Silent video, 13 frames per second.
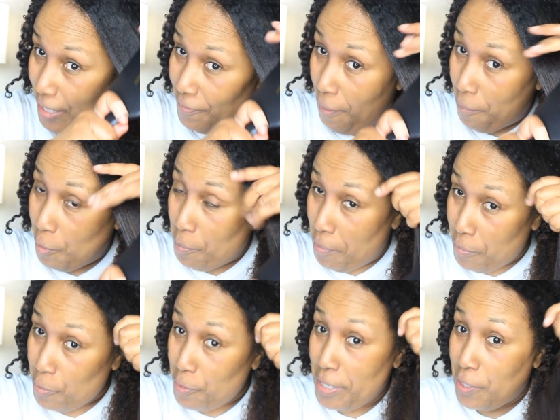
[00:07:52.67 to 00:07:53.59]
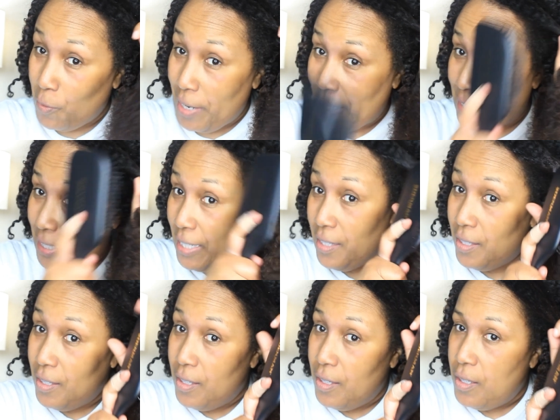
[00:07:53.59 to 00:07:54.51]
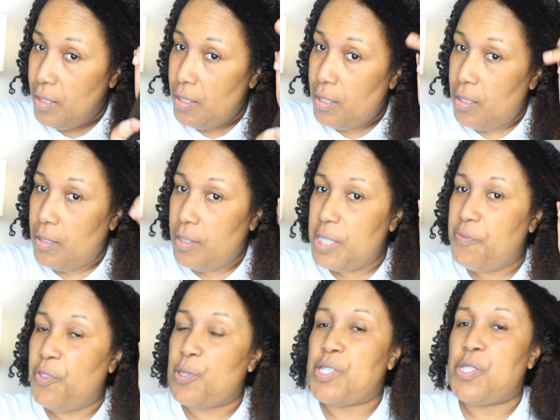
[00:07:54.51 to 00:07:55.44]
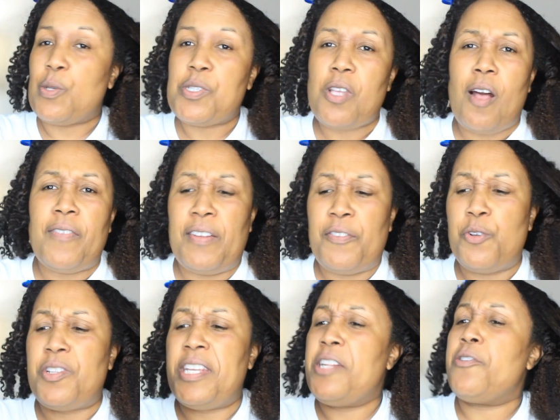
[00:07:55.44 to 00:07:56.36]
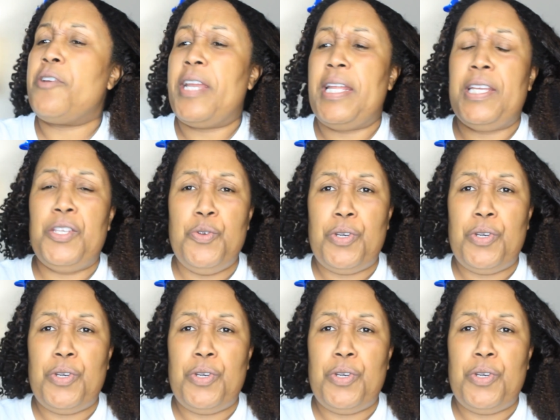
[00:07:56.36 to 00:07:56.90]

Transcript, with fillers: if I'm remembering correctly, this feels so soft and you're tender-headed,